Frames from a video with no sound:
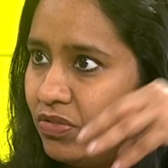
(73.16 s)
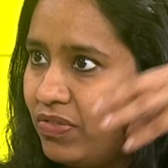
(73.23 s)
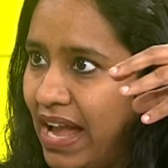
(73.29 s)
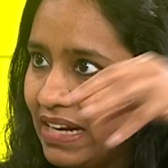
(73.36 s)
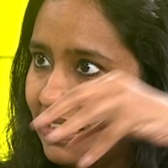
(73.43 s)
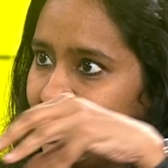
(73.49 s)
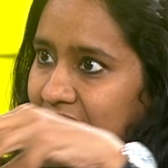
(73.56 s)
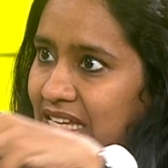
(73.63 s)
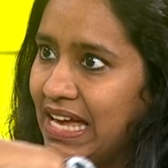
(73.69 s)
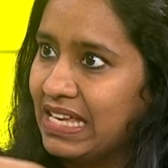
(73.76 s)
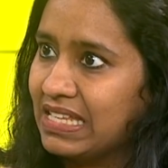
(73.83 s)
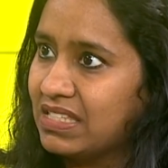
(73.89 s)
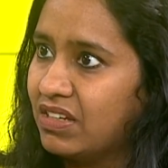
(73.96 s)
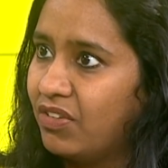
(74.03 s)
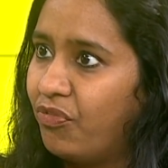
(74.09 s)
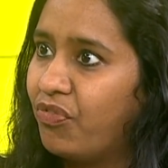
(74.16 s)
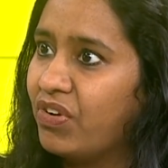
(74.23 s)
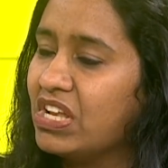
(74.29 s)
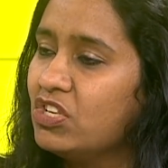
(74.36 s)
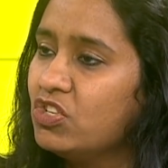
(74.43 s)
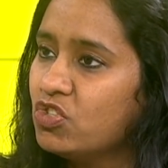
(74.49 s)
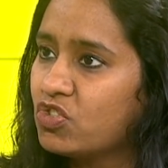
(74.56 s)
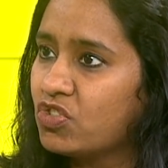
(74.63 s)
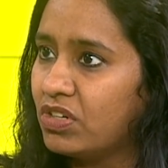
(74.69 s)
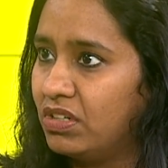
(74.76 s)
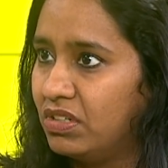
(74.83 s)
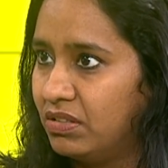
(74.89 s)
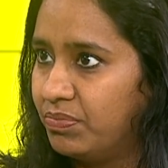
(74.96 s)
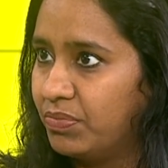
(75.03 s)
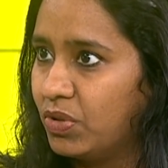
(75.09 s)
of acting as a fringe,
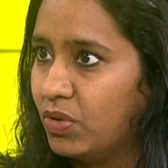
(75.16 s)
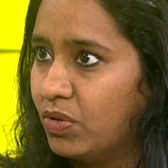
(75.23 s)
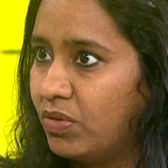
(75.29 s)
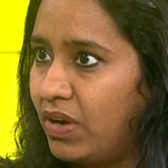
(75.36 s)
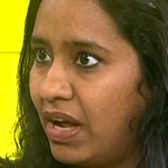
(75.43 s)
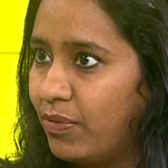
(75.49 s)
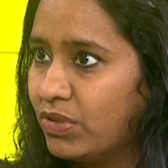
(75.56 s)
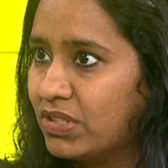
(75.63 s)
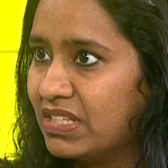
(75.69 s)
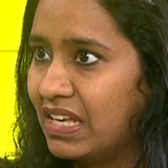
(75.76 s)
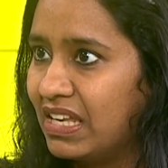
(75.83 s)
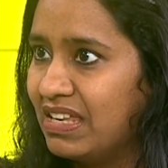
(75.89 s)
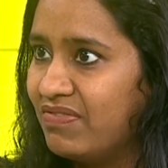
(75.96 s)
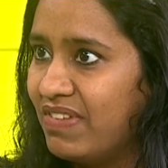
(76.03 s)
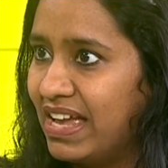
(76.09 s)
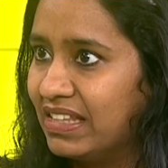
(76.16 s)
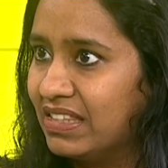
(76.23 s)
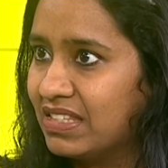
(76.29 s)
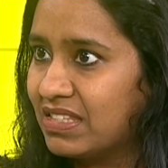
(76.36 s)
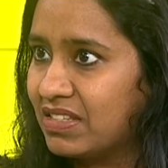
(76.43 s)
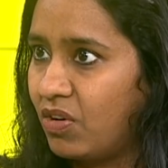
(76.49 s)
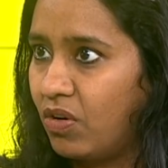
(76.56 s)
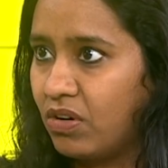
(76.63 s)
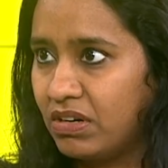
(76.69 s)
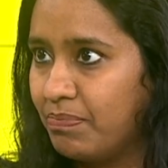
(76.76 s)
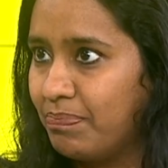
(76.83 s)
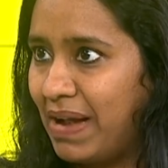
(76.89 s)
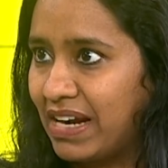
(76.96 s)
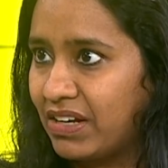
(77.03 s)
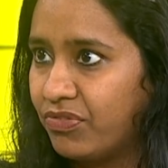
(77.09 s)
uh, you know, I would say events or
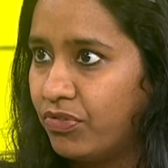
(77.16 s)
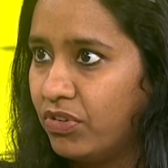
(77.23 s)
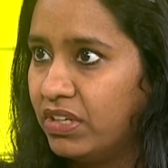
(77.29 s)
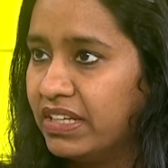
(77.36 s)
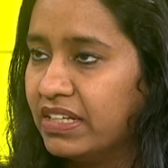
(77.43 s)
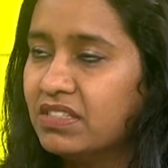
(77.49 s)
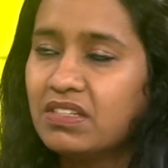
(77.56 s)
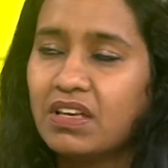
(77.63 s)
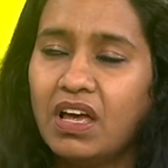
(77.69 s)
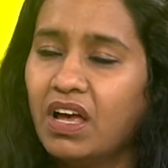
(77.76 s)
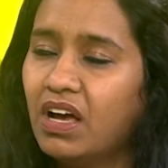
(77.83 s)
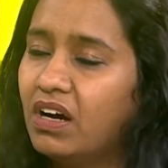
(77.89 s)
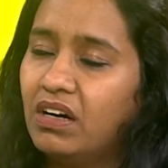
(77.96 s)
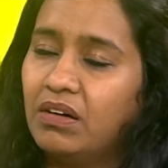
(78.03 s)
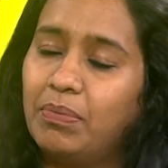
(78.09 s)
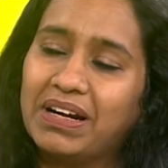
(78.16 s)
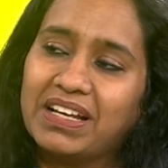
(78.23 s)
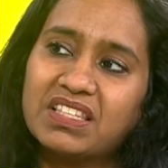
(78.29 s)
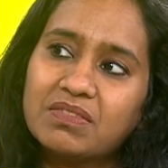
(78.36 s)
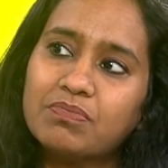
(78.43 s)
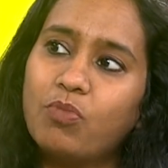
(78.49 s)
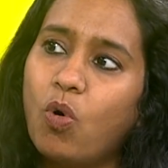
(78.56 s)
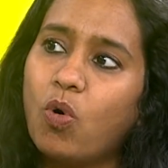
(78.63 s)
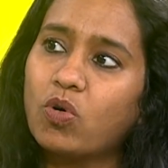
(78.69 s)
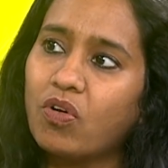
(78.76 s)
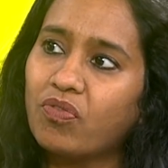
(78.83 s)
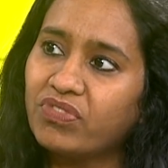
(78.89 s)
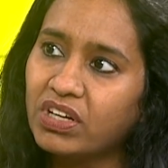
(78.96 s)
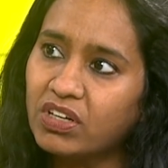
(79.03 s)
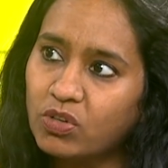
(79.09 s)
impactfulness, mm. but it's more
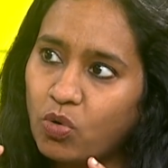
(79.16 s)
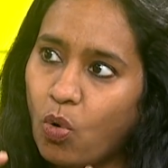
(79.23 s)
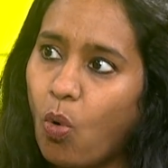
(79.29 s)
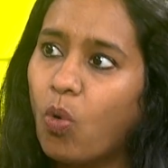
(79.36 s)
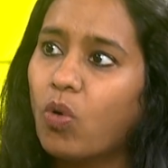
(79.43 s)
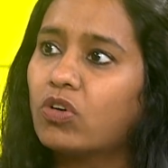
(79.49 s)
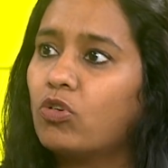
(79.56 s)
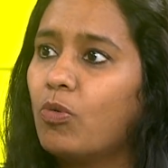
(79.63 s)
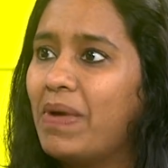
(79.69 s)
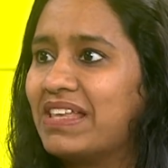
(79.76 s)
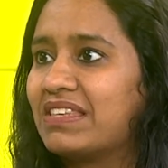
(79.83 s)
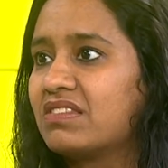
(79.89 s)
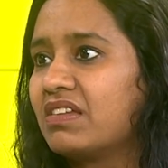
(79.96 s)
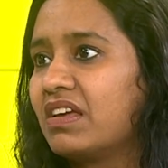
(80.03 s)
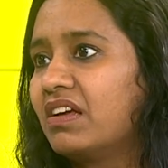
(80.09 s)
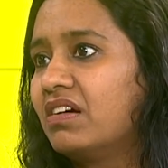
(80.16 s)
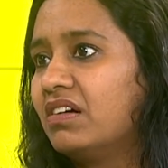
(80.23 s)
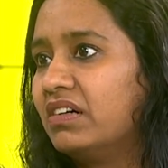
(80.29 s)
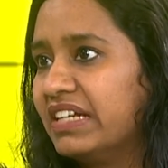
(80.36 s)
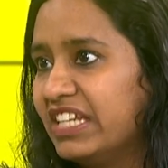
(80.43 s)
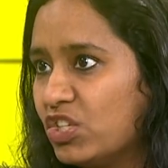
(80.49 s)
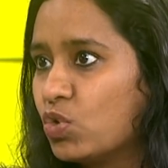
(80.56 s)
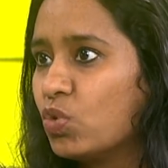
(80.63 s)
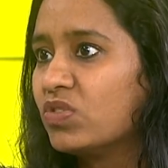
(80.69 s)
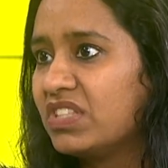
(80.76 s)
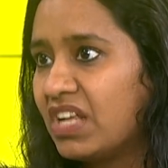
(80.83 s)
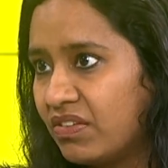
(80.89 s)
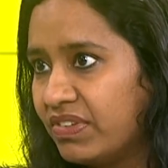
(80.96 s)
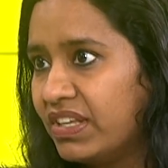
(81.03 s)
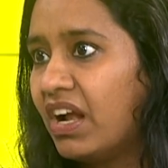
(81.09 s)
of the core domestic uh, issues
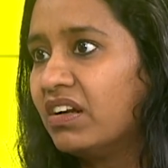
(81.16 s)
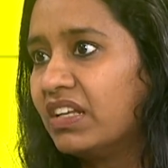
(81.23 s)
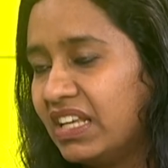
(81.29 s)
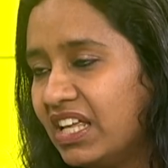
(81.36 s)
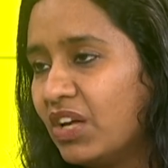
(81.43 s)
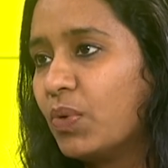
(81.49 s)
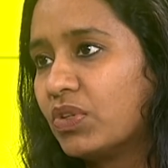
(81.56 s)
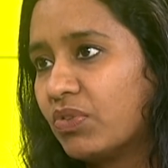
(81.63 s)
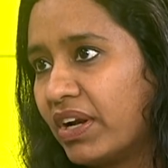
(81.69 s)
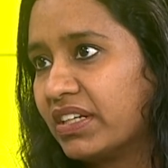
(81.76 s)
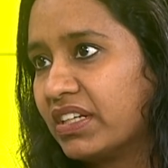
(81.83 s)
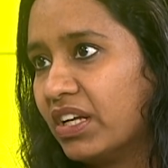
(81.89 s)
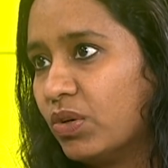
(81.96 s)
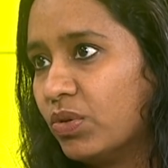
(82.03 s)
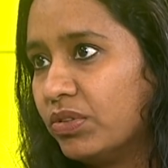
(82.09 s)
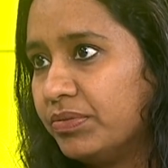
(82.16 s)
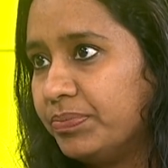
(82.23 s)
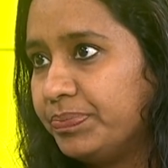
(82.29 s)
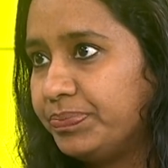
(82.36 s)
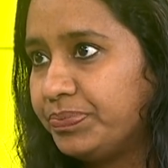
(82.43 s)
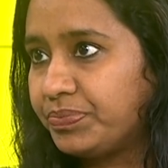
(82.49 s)
that we are dealing with right now. Okay.